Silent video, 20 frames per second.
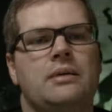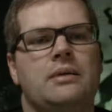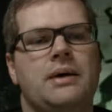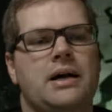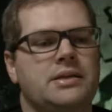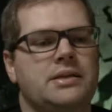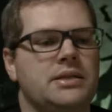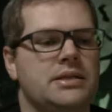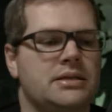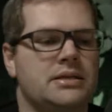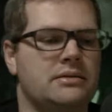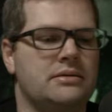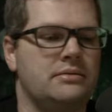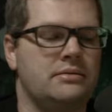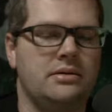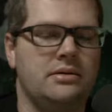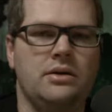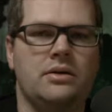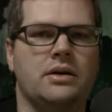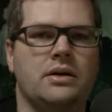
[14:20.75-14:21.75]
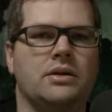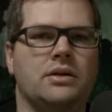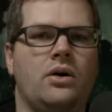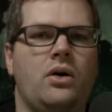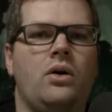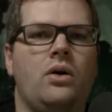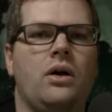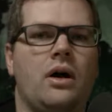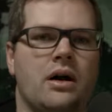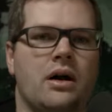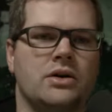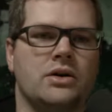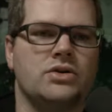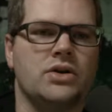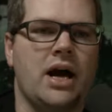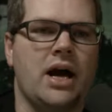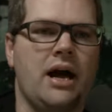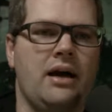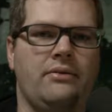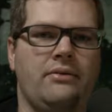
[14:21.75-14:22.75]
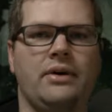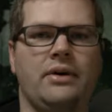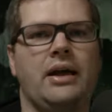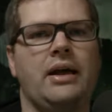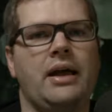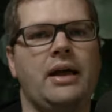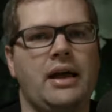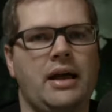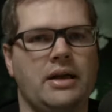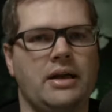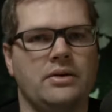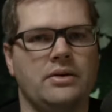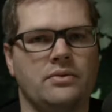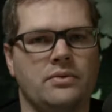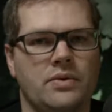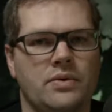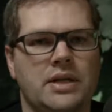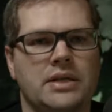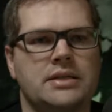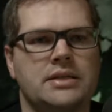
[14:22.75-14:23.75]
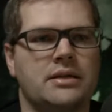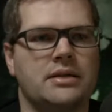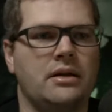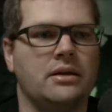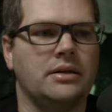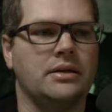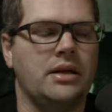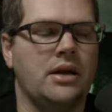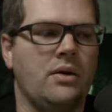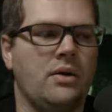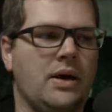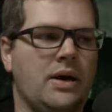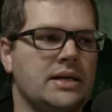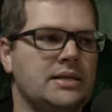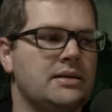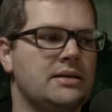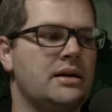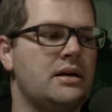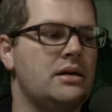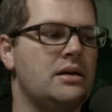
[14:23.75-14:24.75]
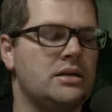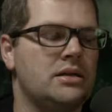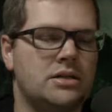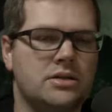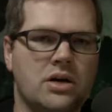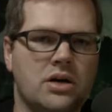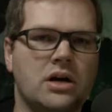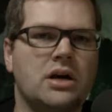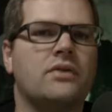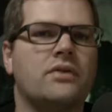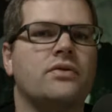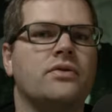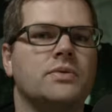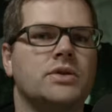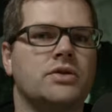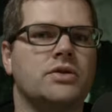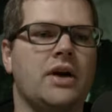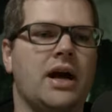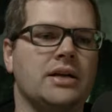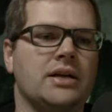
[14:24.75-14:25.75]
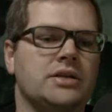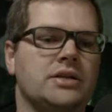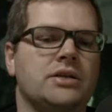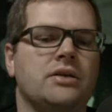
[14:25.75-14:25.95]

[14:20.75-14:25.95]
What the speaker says: about just nuking the whole hard drive and reinstalling the OS, starting from scratch.